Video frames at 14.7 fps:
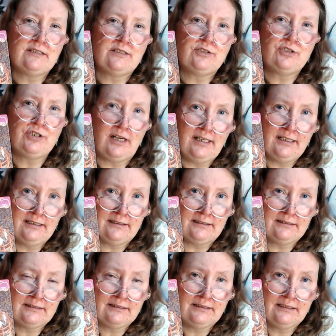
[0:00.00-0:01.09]

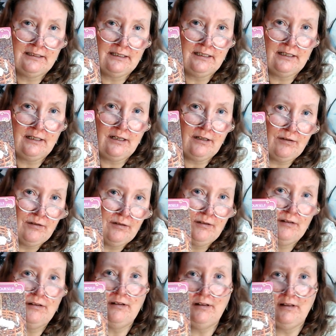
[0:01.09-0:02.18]
child
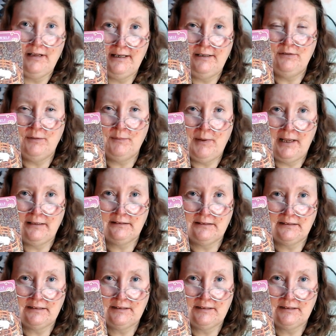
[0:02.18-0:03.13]
in romance.